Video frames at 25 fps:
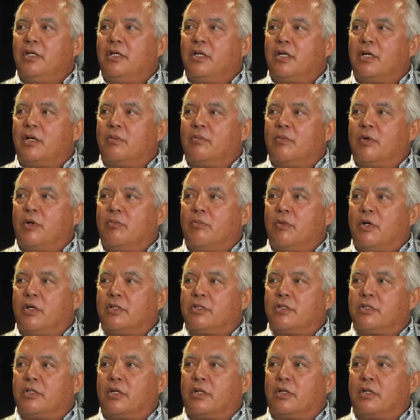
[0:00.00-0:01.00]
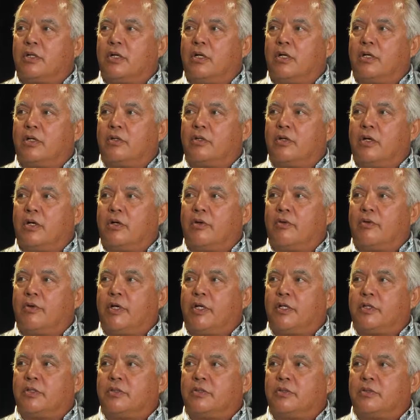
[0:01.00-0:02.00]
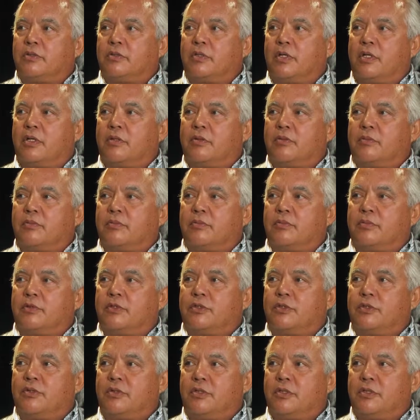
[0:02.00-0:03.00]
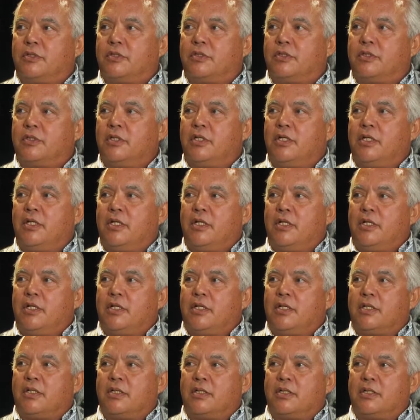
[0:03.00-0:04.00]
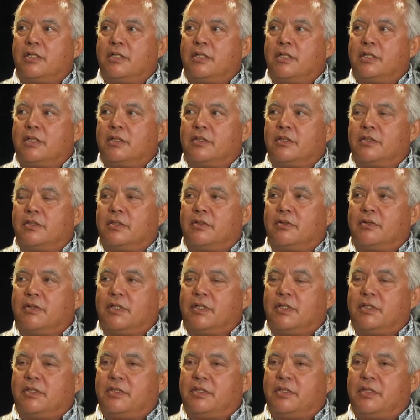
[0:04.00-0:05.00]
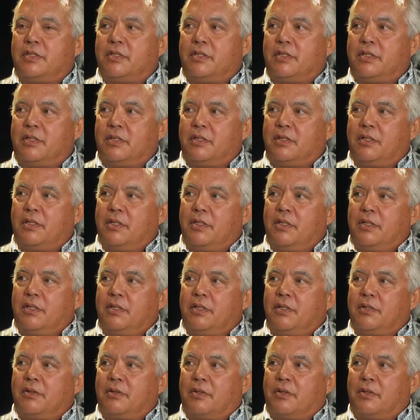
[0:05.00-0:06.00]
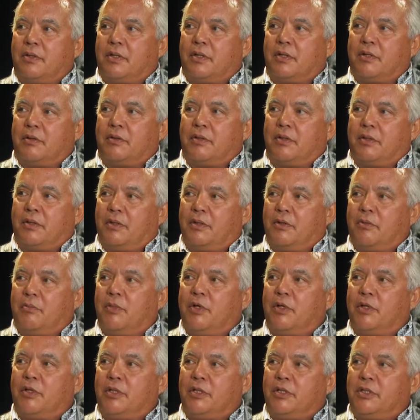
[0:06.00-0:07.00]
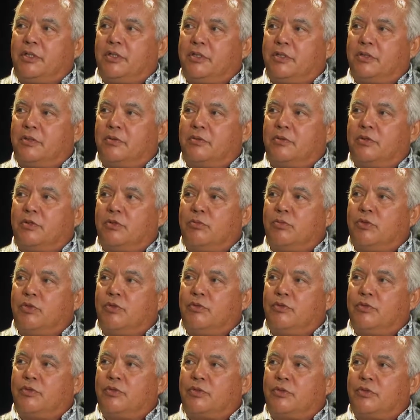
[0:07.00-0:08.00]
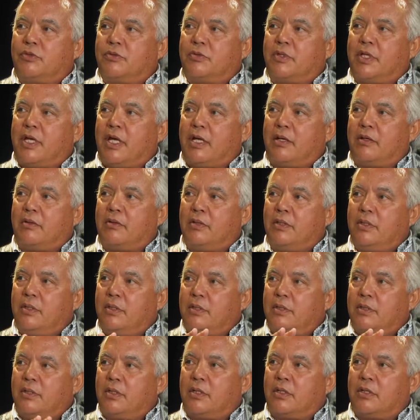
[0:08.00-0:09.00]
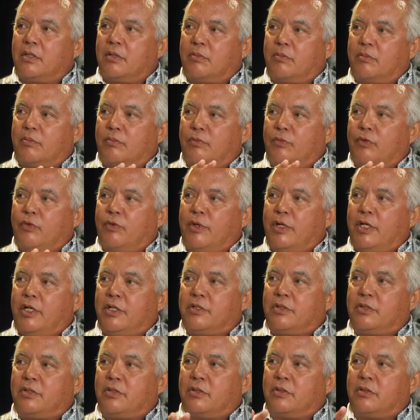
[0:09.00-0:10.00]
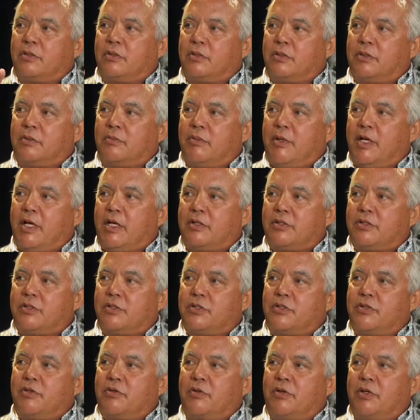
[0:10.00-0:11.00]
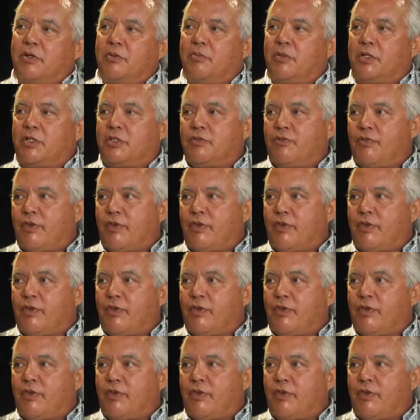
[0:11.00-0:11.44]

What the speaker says: amongst our credentials students, and so they see the ability to move through that credential and master's degree much